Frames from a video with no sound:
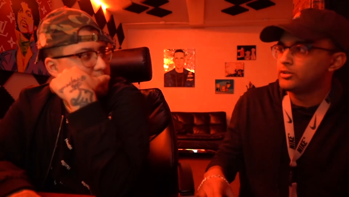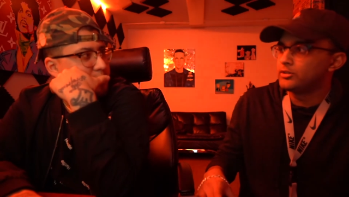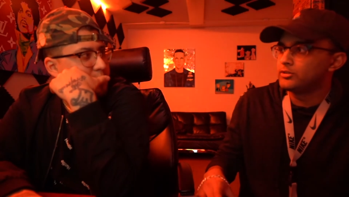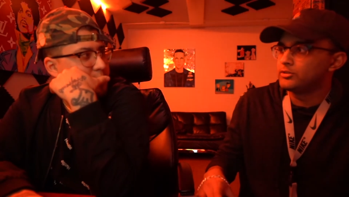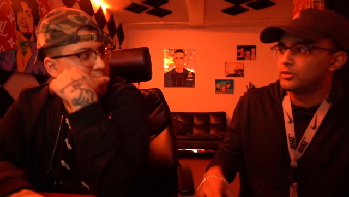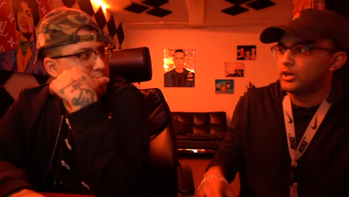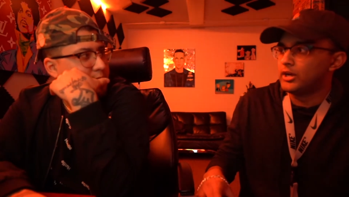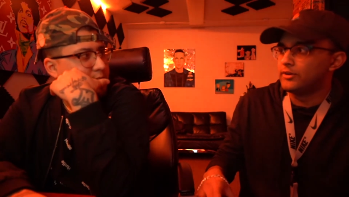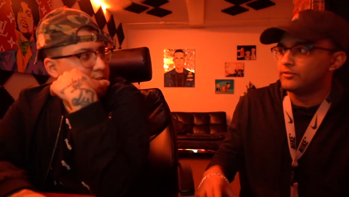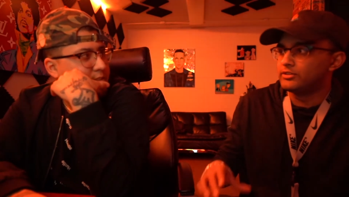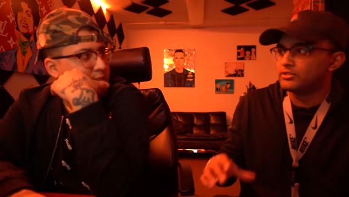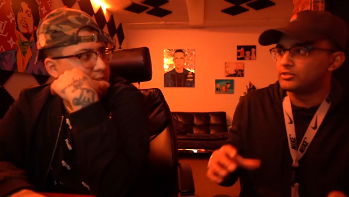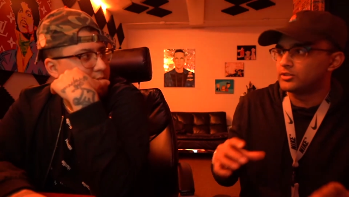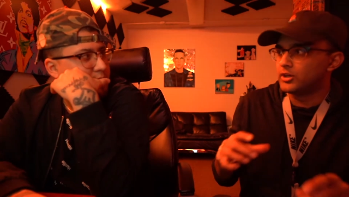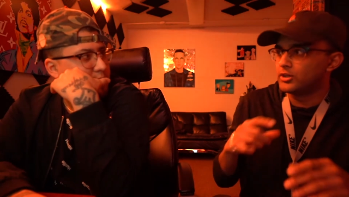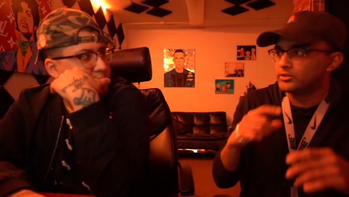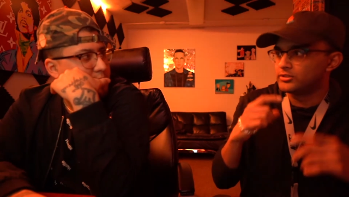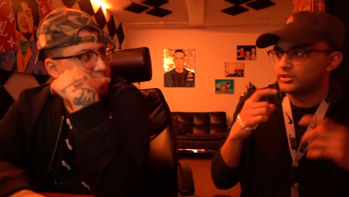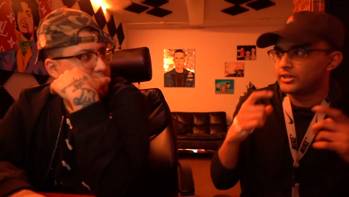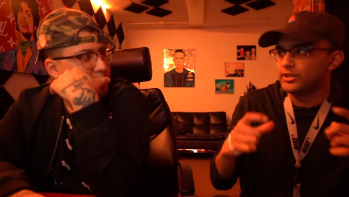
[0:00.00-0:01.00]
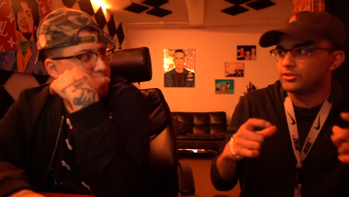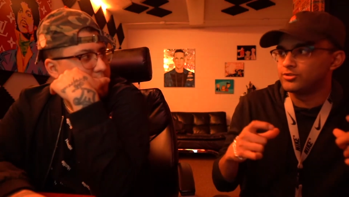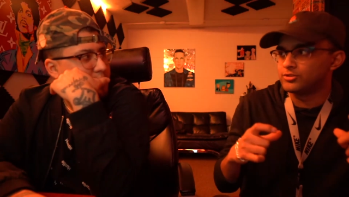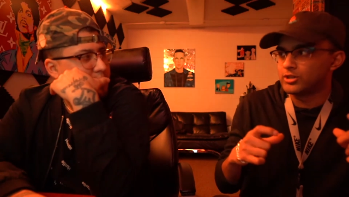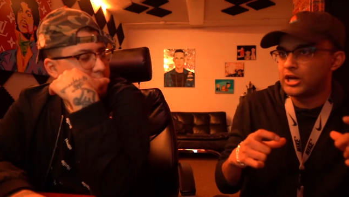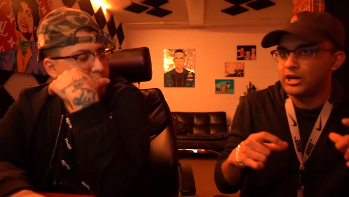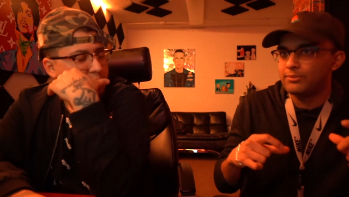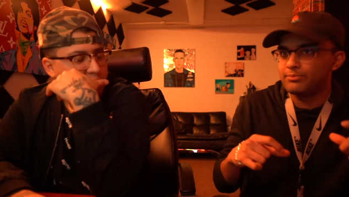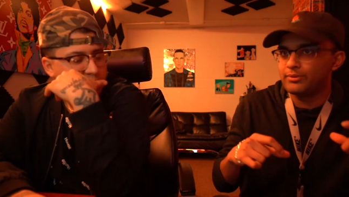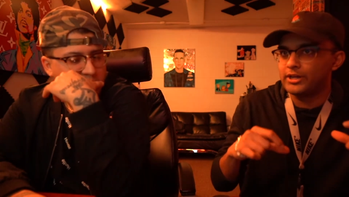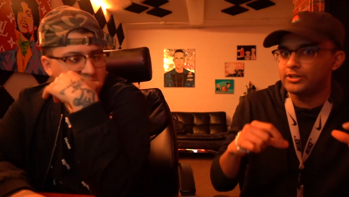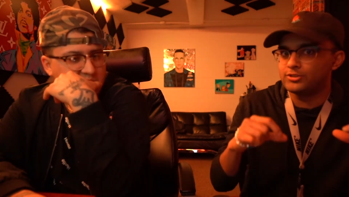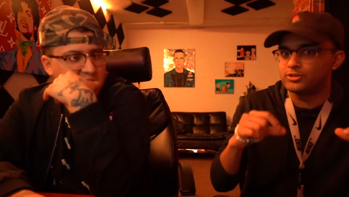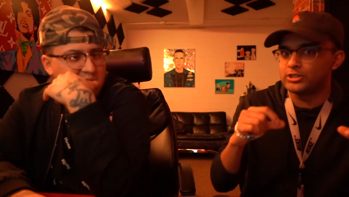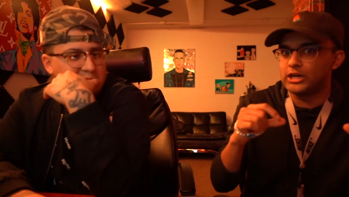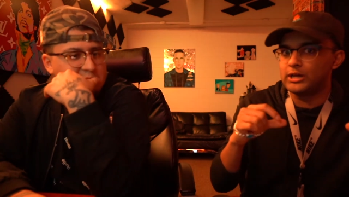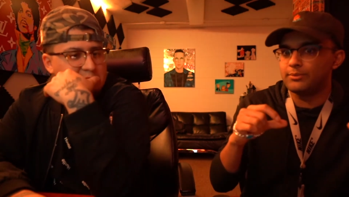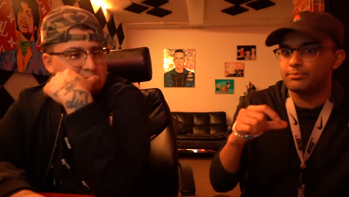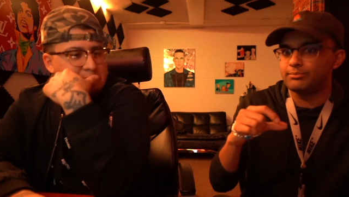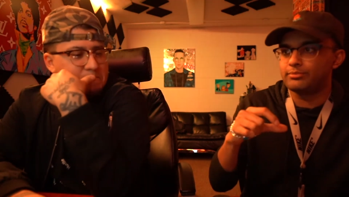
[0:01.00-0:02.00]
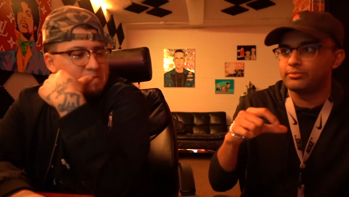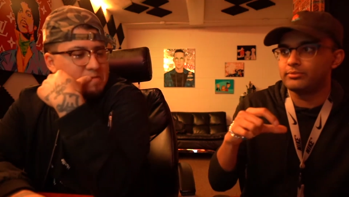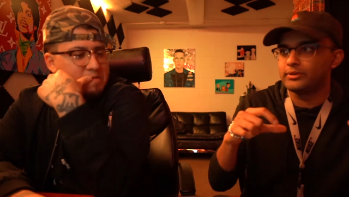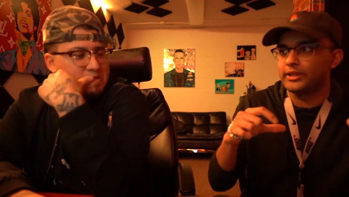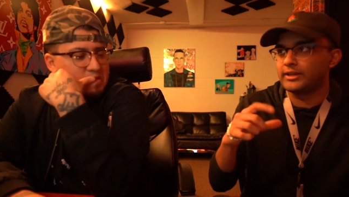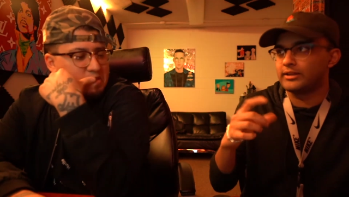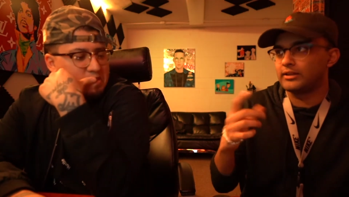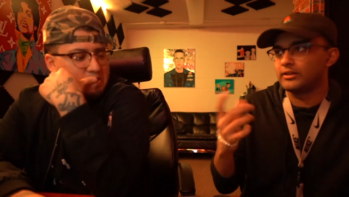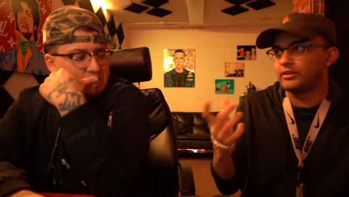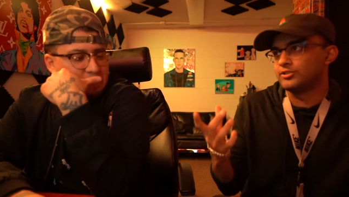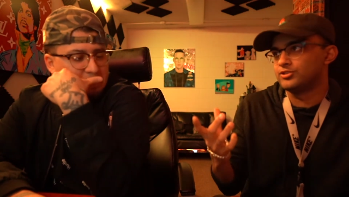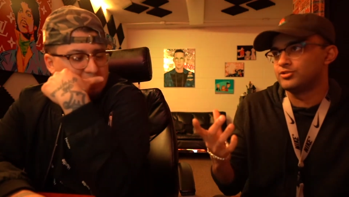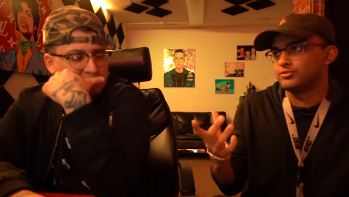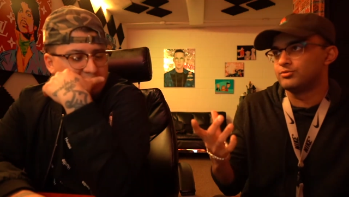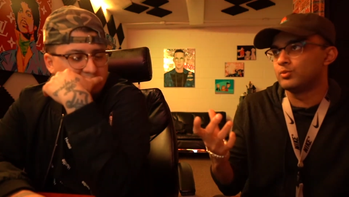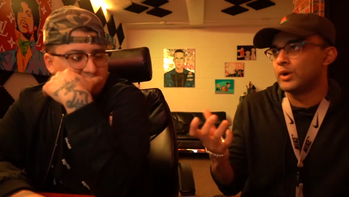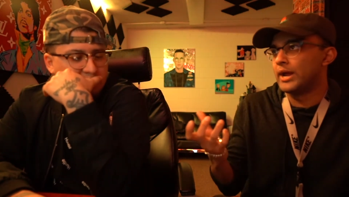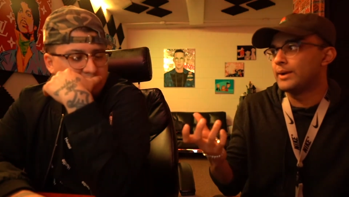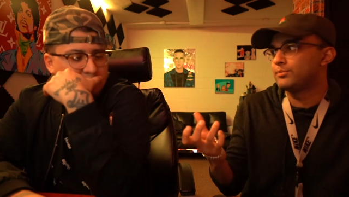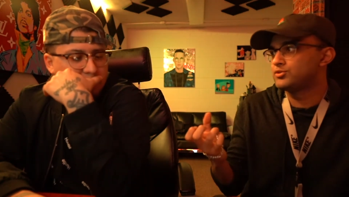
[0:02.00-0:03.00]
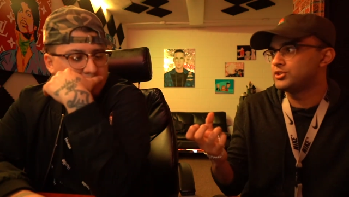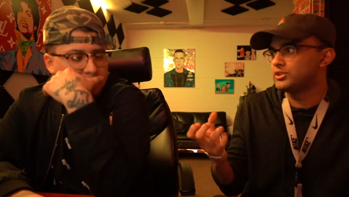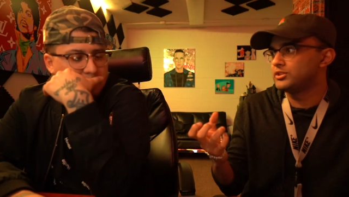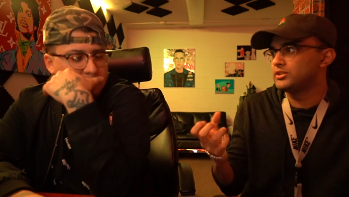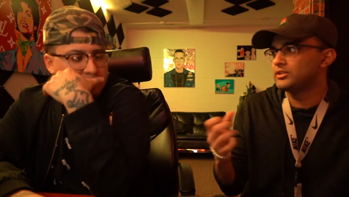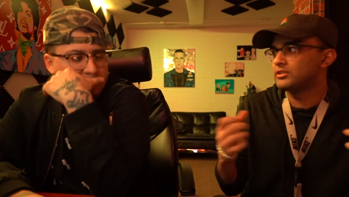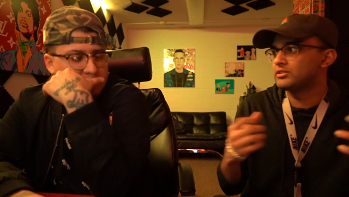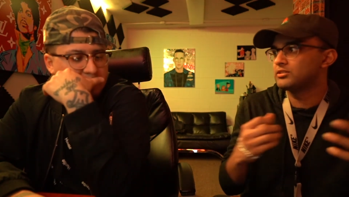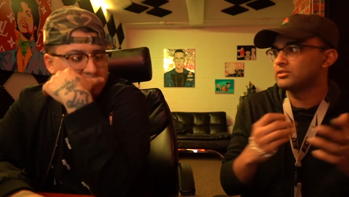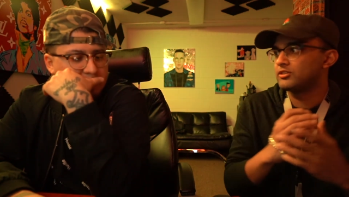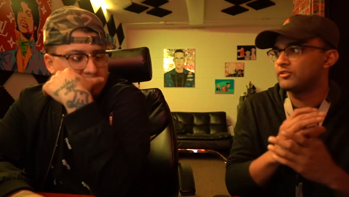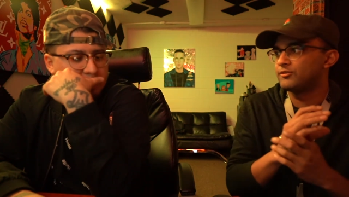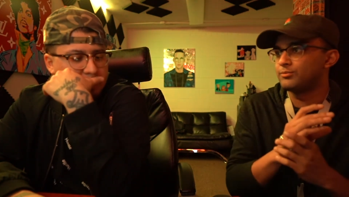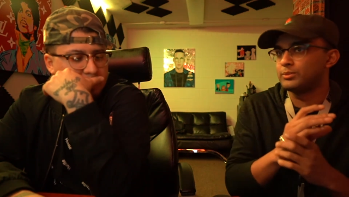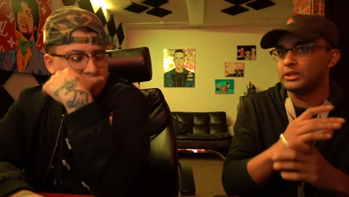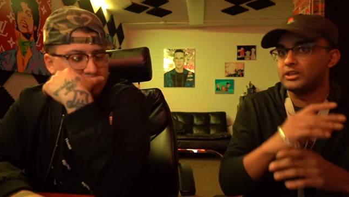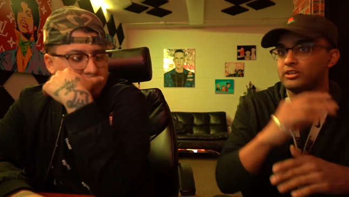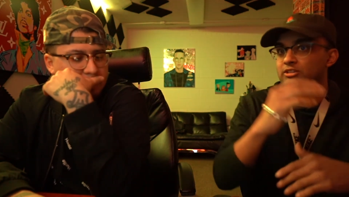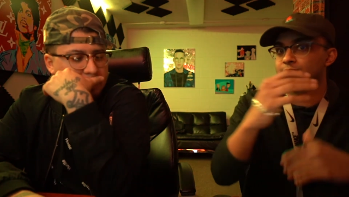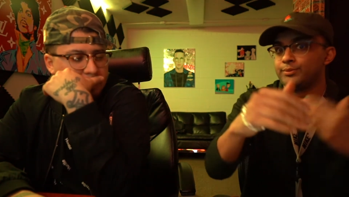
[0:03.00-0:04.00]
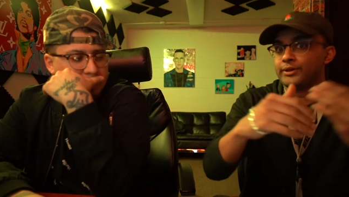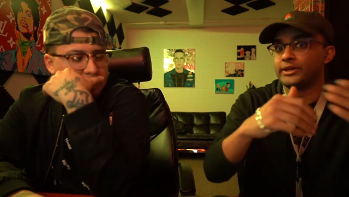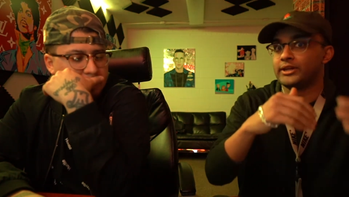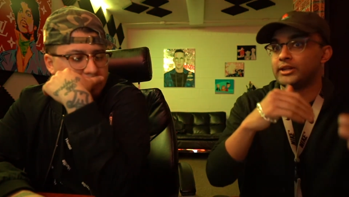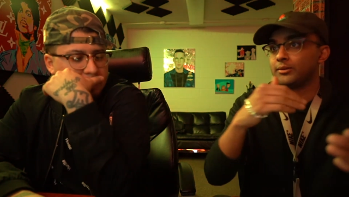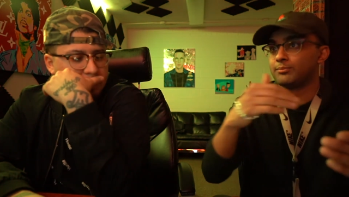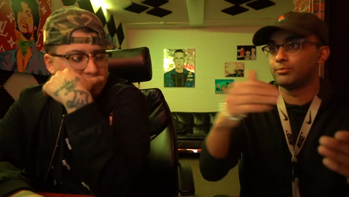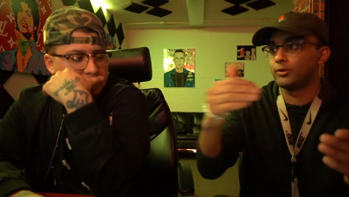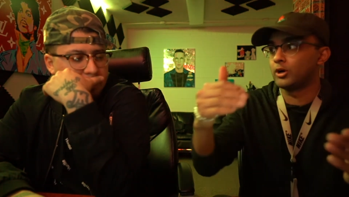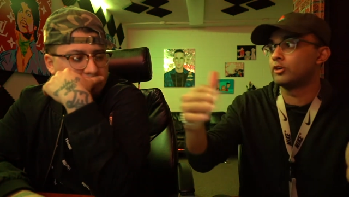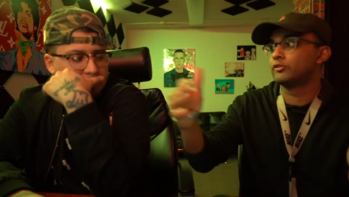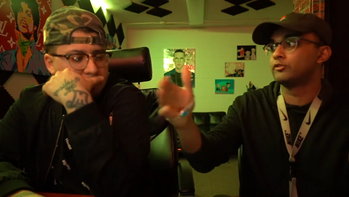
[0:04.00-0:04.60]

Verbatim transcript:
Speaker 1: Okay. So every song that I drop, I drop like a rap genius of me explaining bar